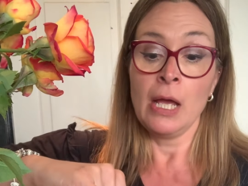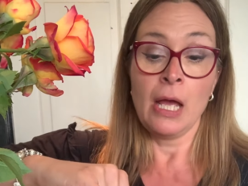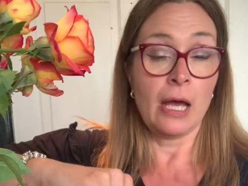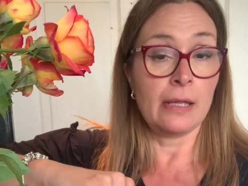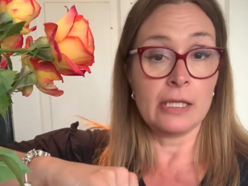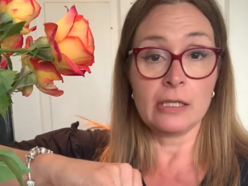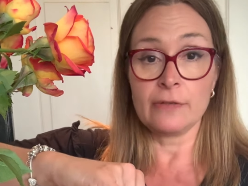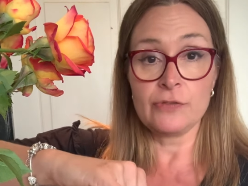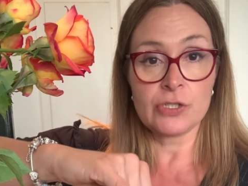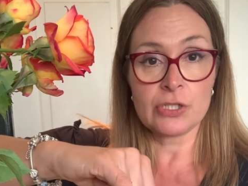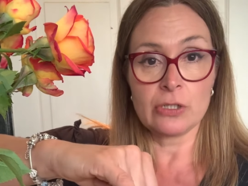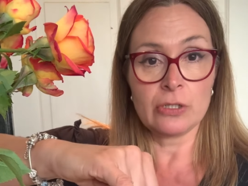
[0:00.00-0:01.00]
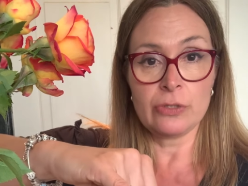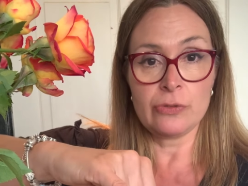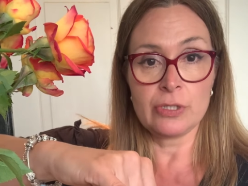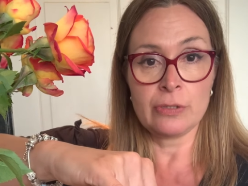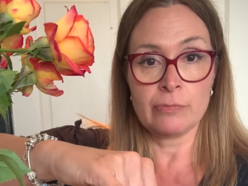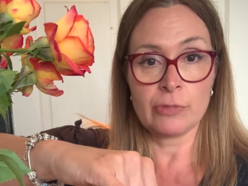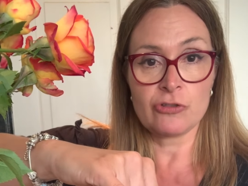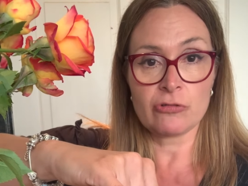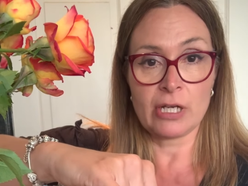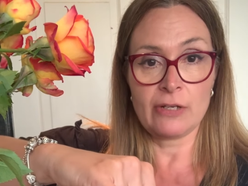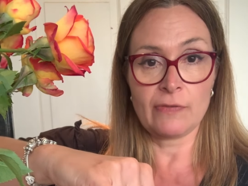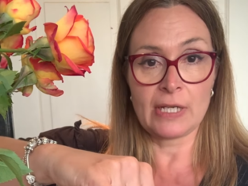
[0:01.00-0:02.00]
and then I've just glued my
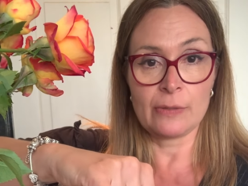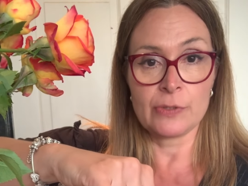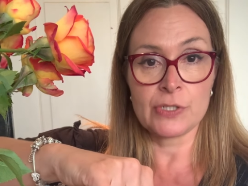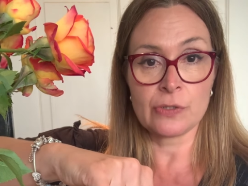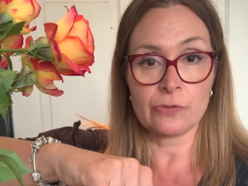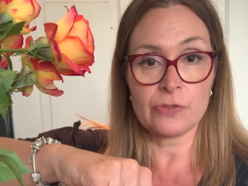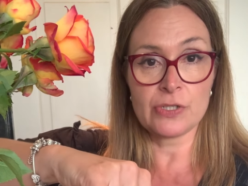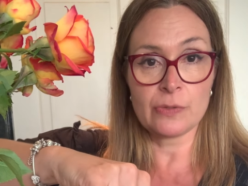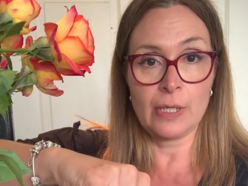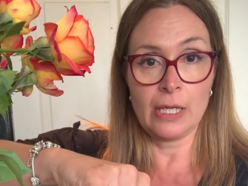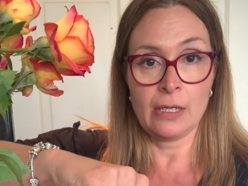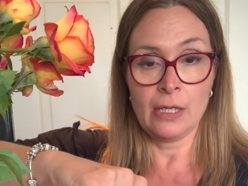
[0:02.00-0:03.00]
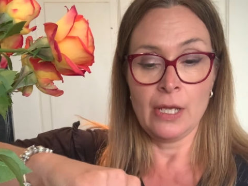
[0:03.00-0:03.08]
dried flowers onto it.